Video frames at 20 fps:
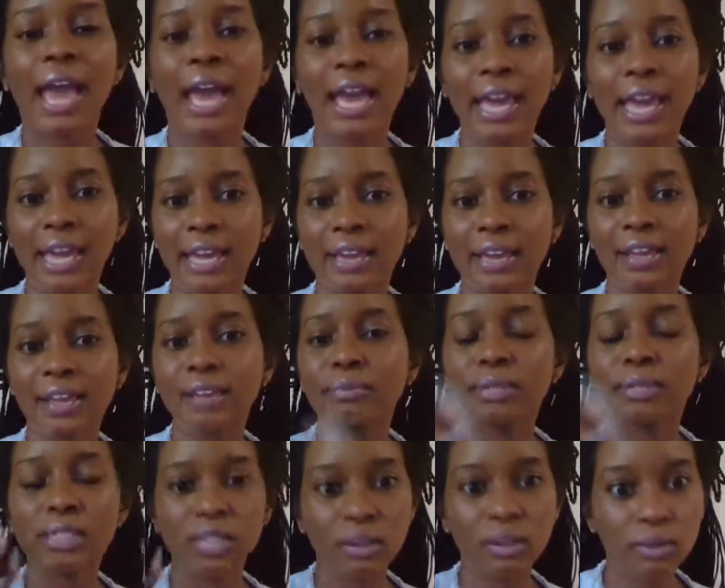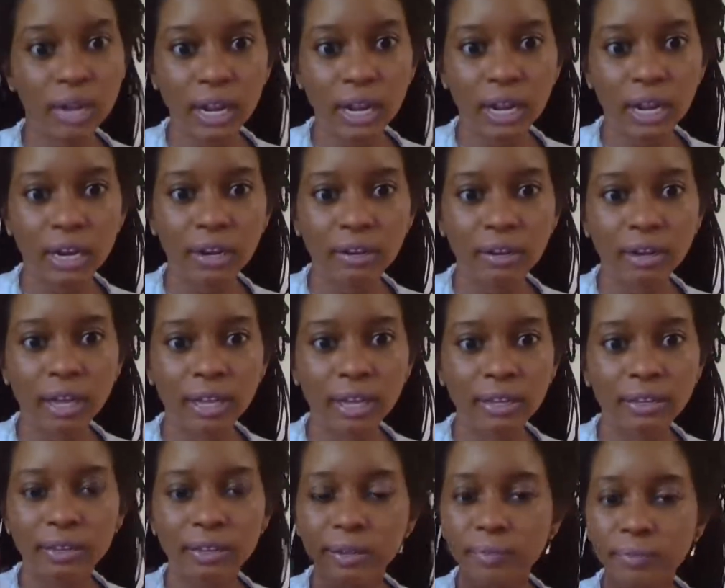and it was still there.
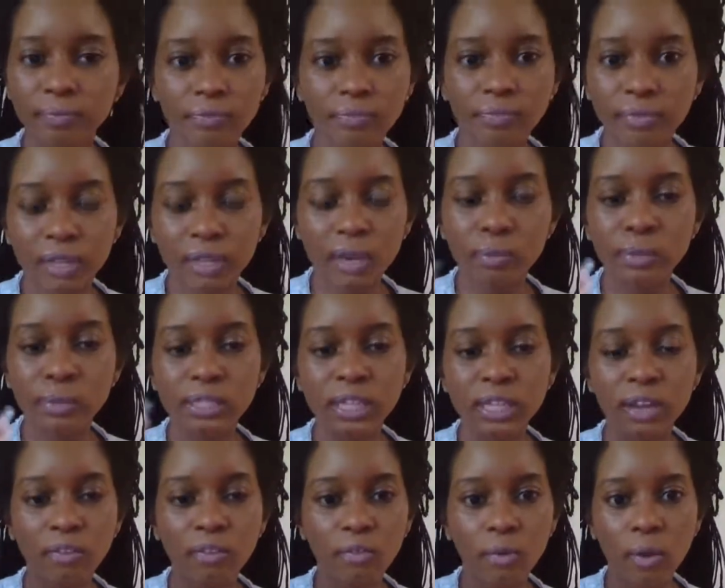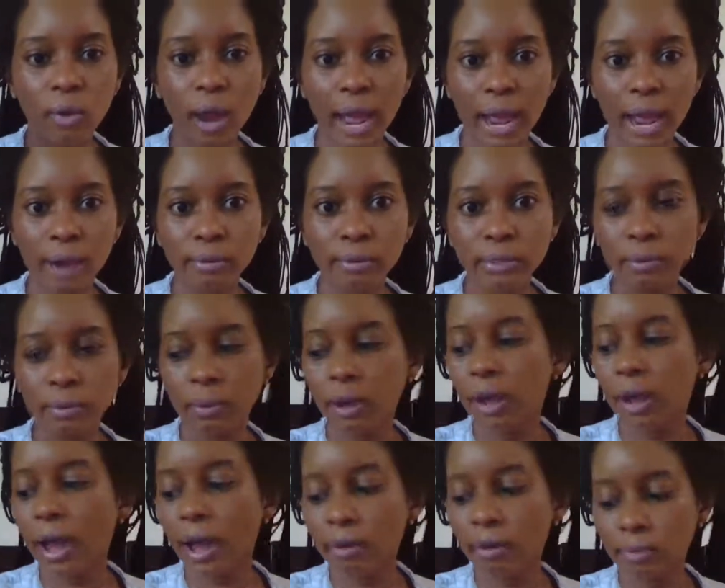Like it was there for hours
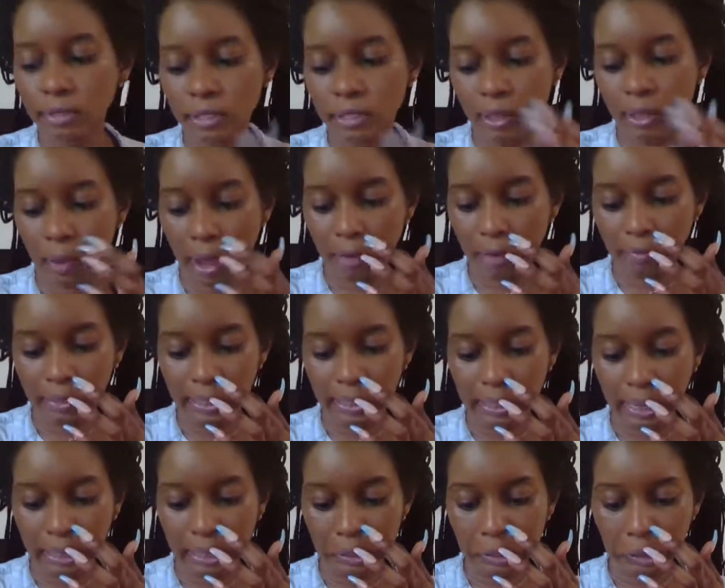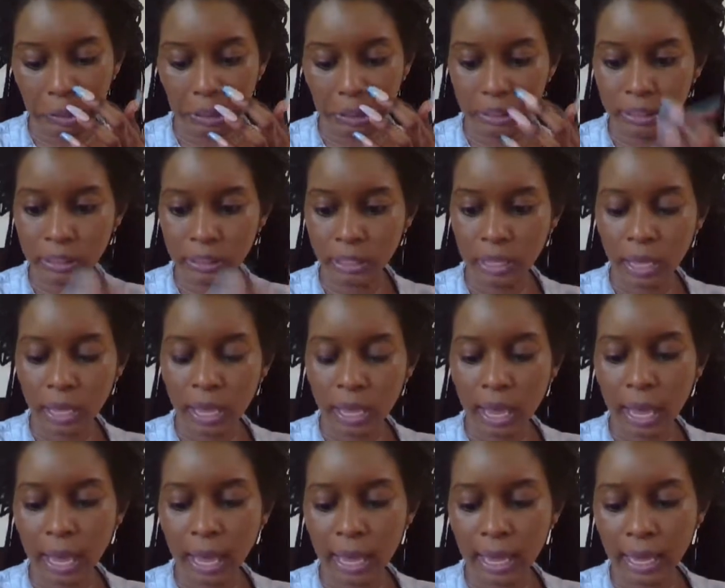upon hours. So I really like this,
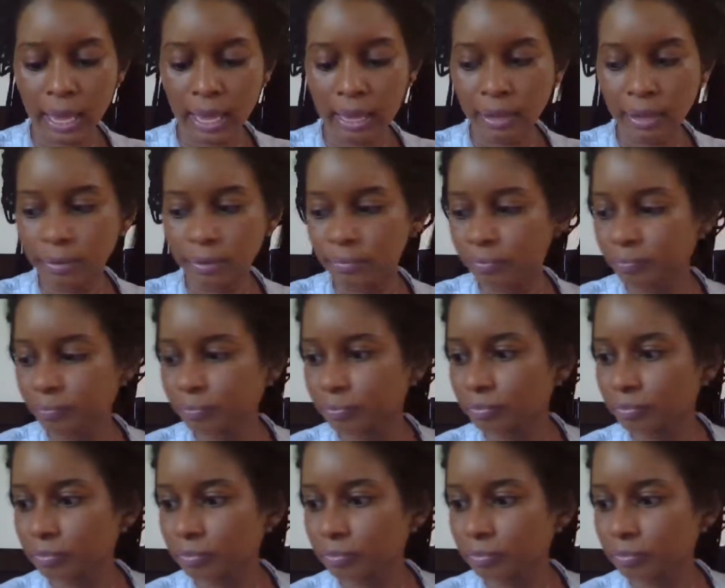and